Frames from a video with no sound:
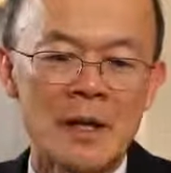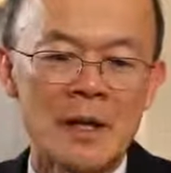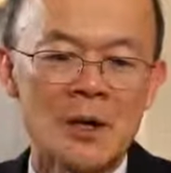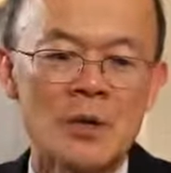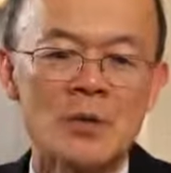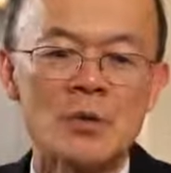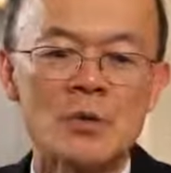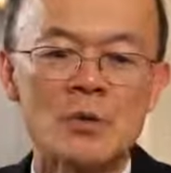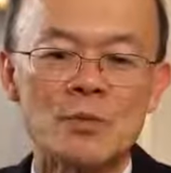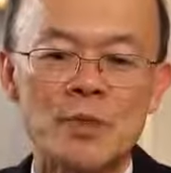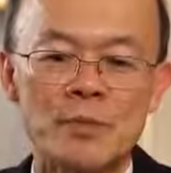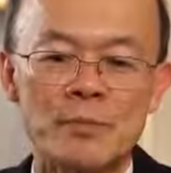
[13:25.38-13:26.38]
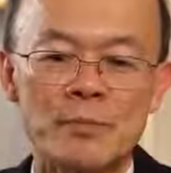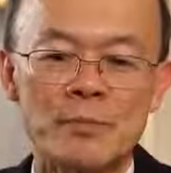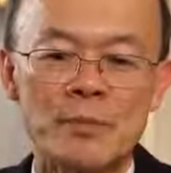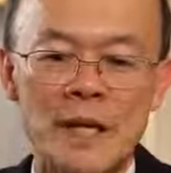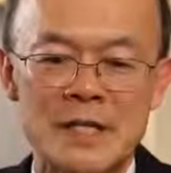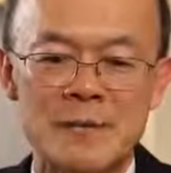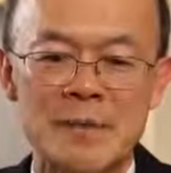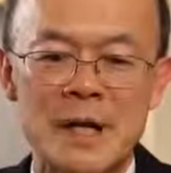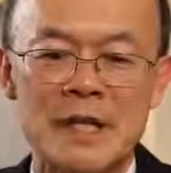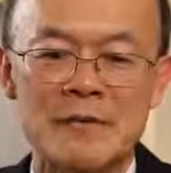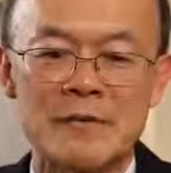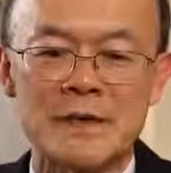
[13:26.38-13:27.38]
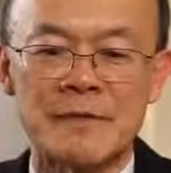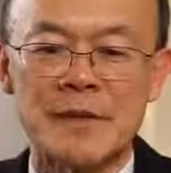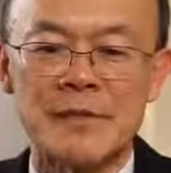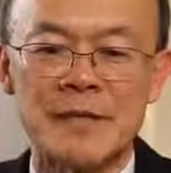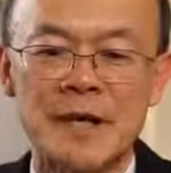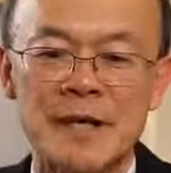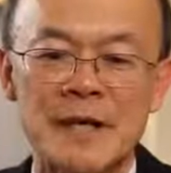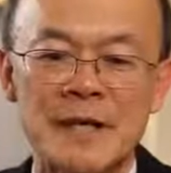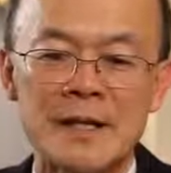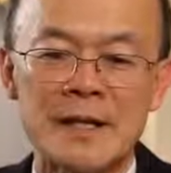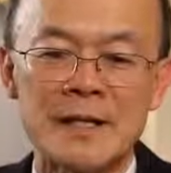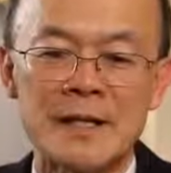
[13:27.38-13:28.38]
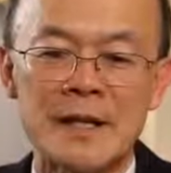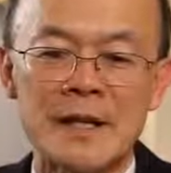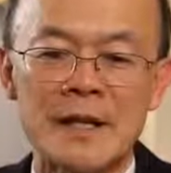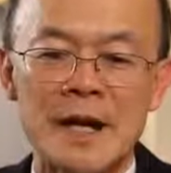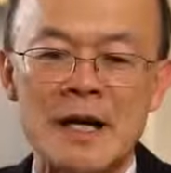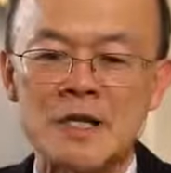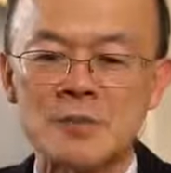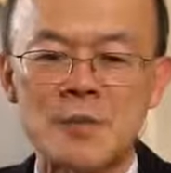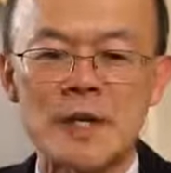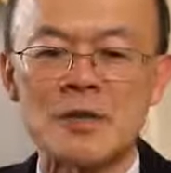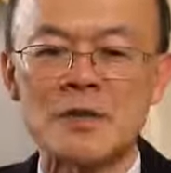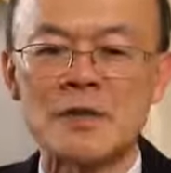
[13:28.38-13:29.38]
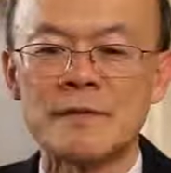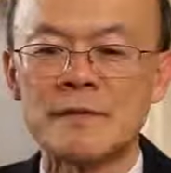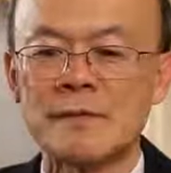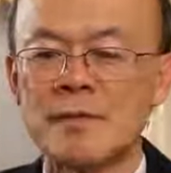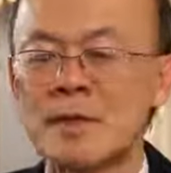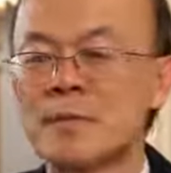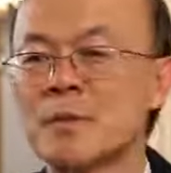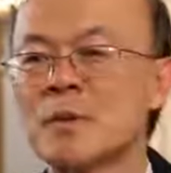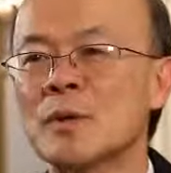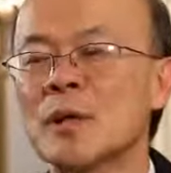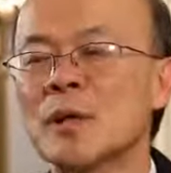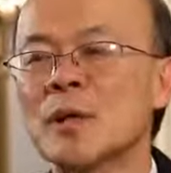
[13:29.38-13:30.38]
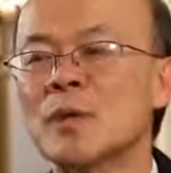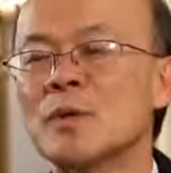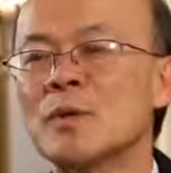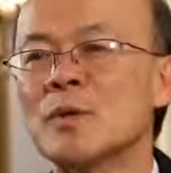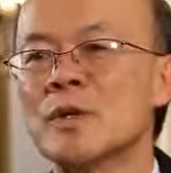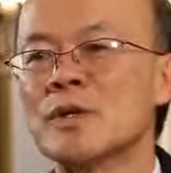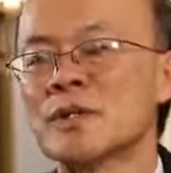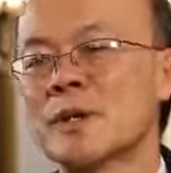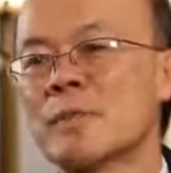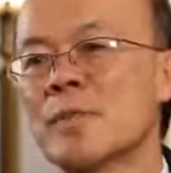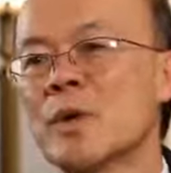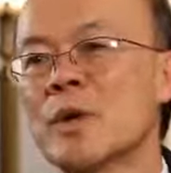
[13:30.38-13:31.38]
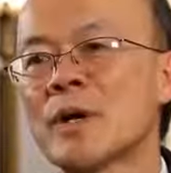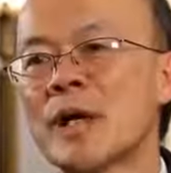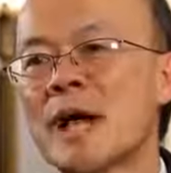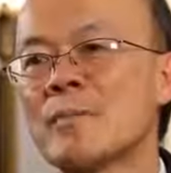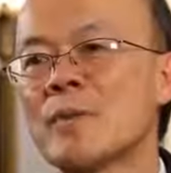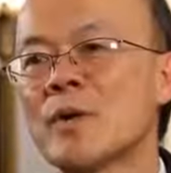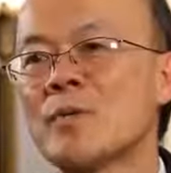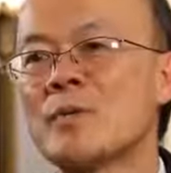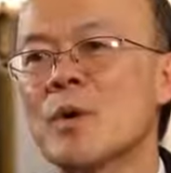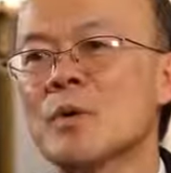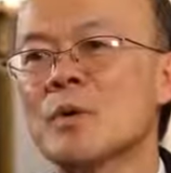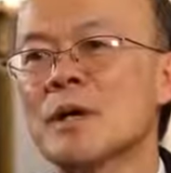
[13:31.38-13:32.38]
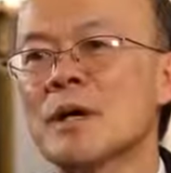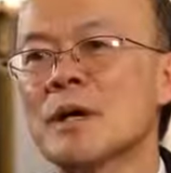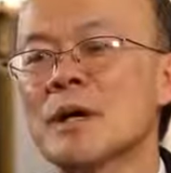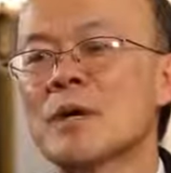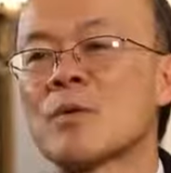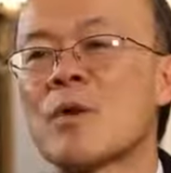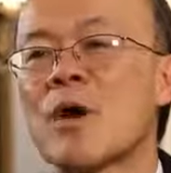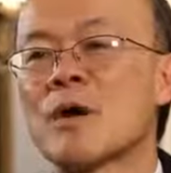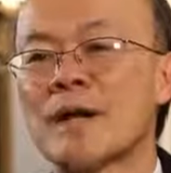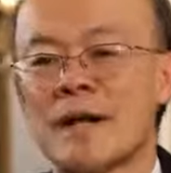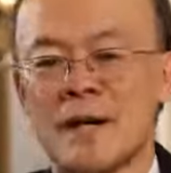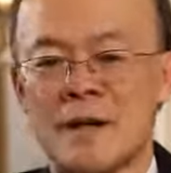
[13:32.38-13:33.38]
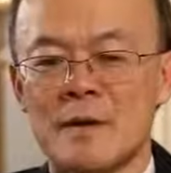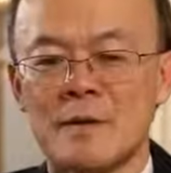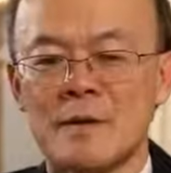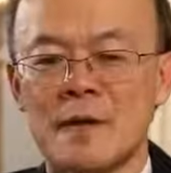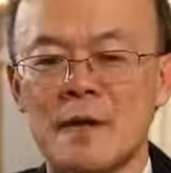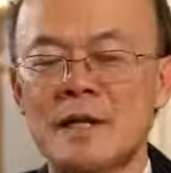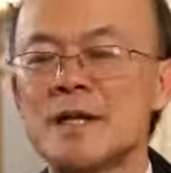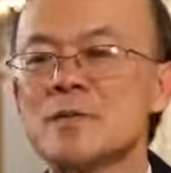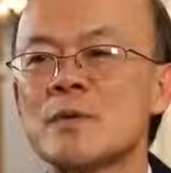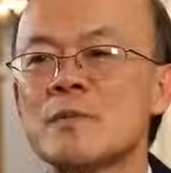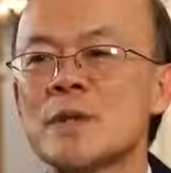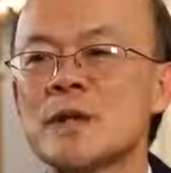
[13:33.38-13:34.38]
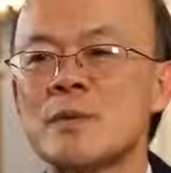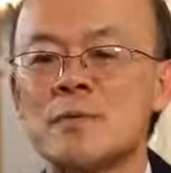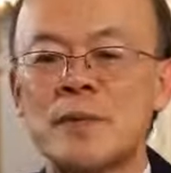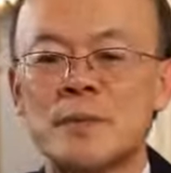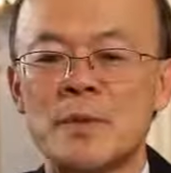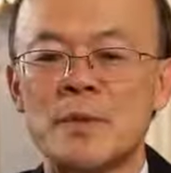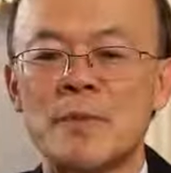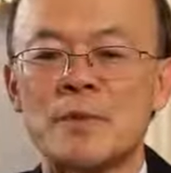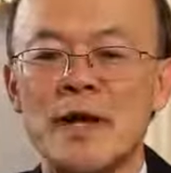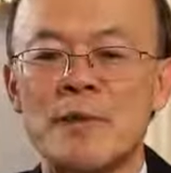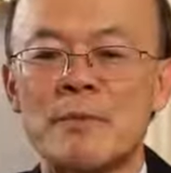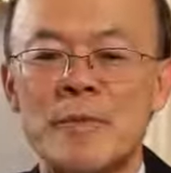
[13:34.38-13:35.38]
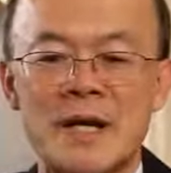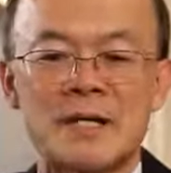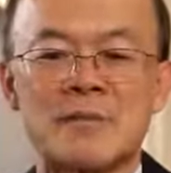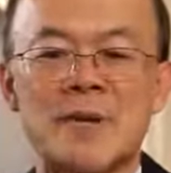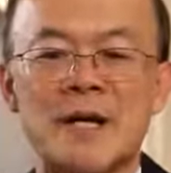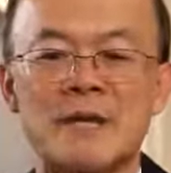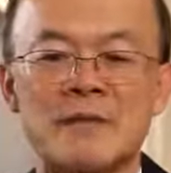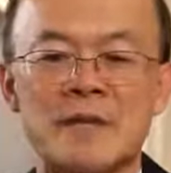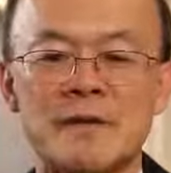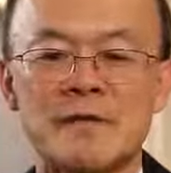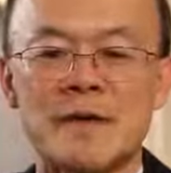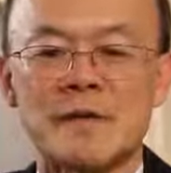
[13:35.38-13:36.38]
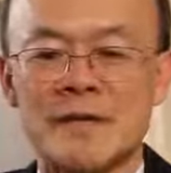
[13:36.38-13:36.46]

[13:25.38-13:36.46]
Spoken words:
Who would best benefit from taking this? Especially for people who would support and promote a chronic health. These would be the people who can best benefit from